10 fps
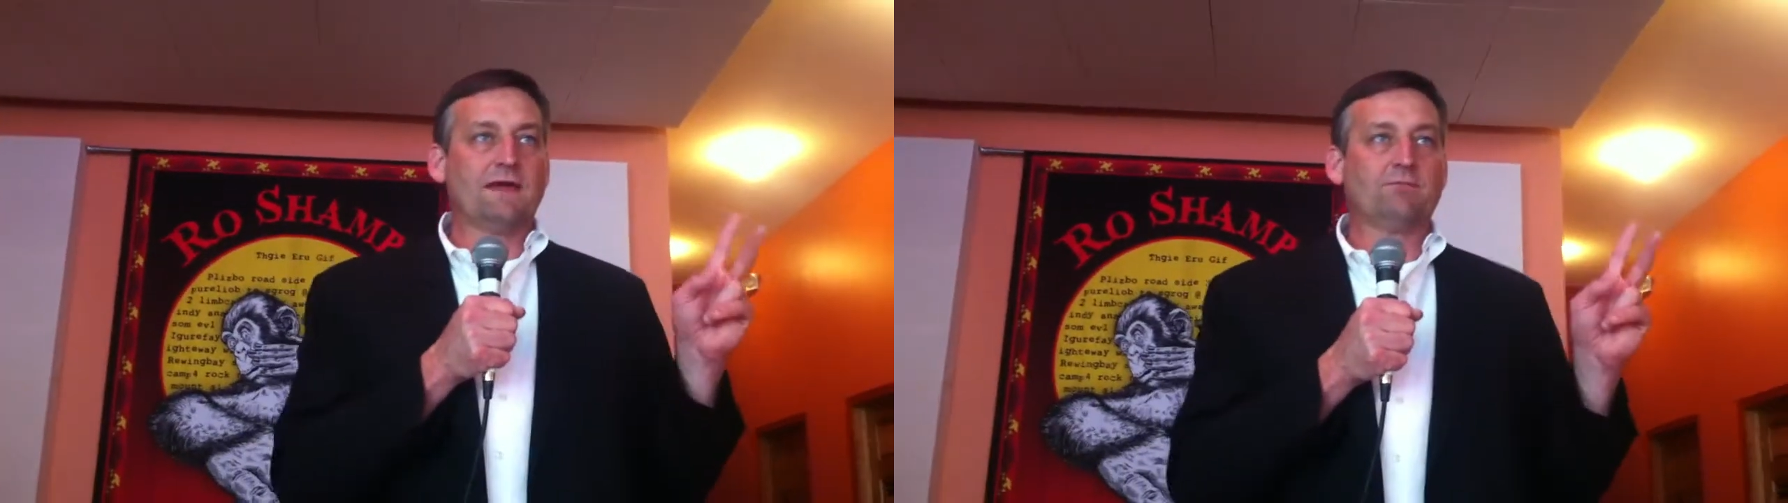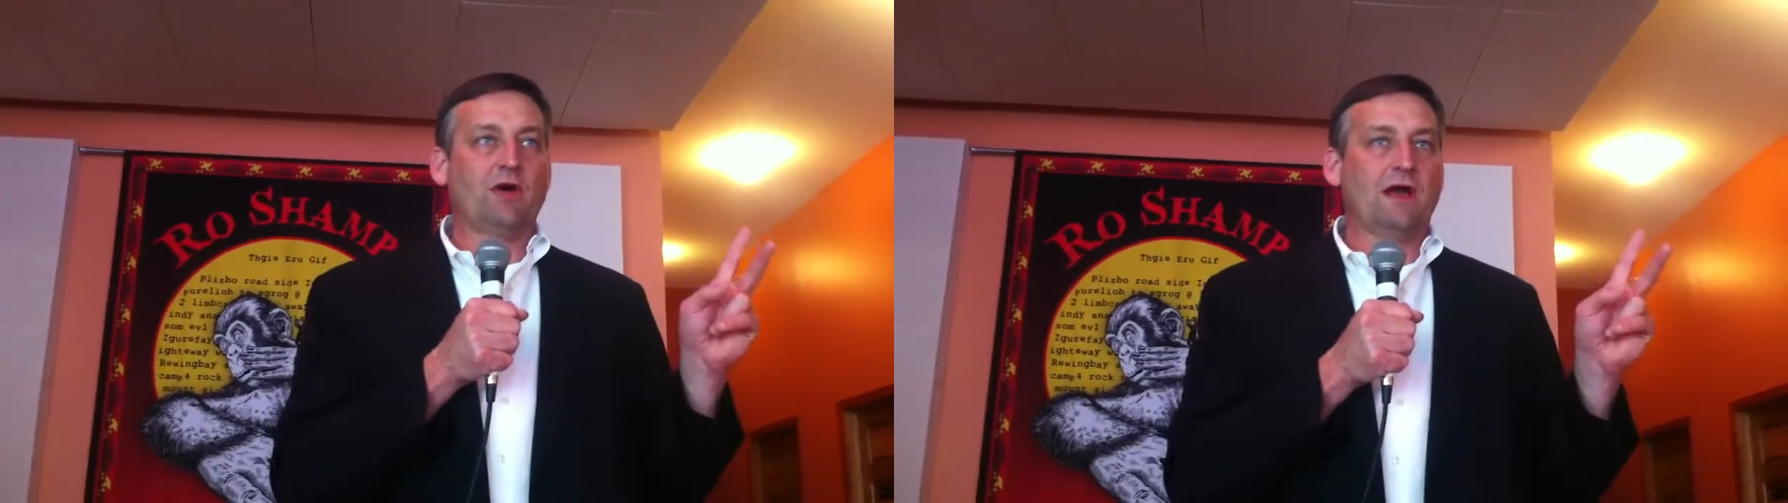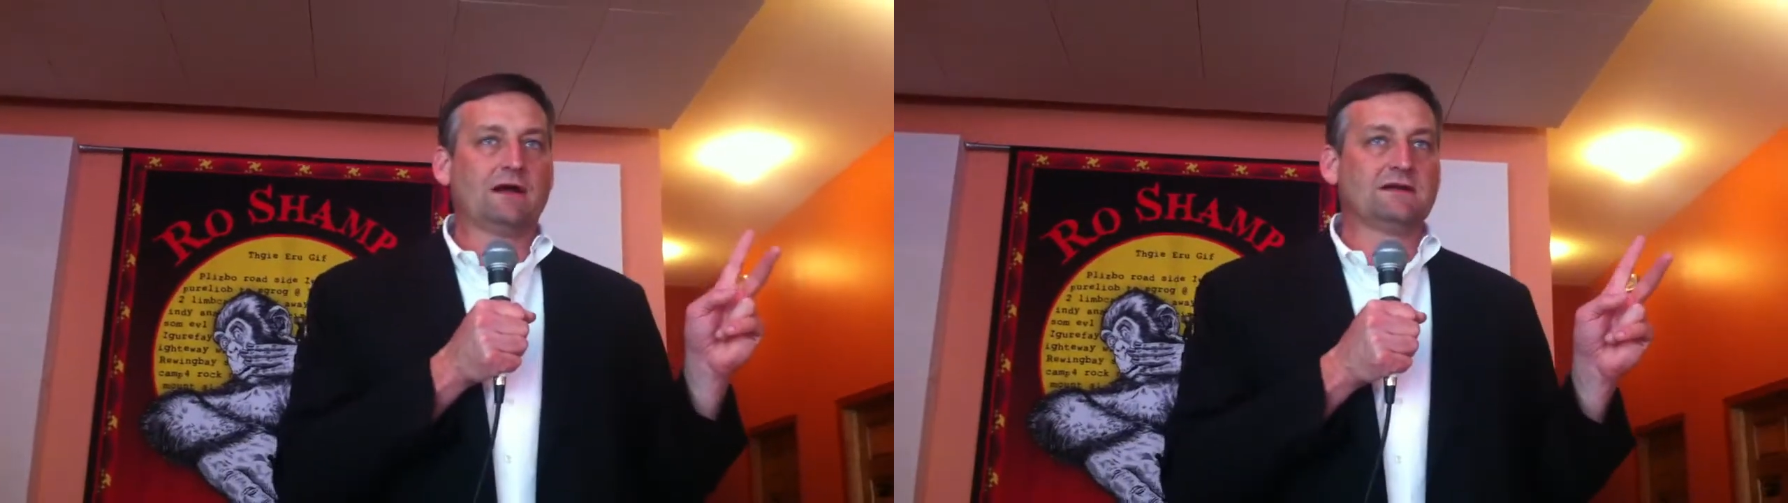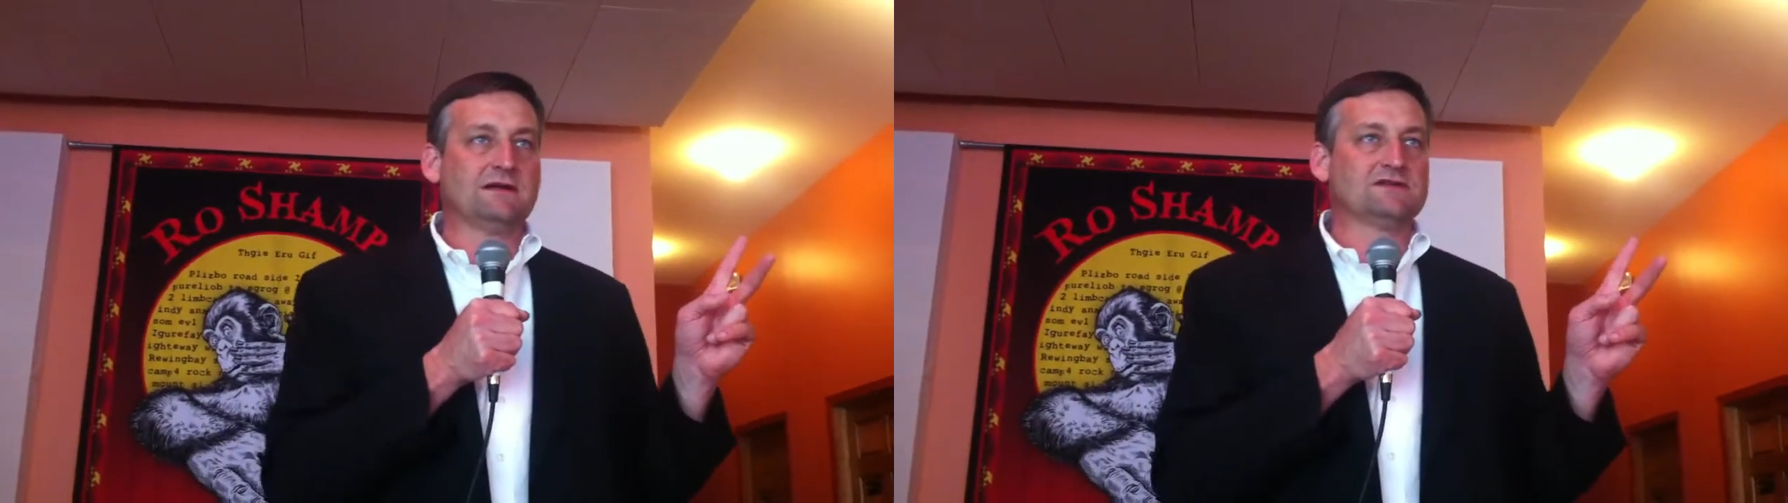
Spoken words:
that product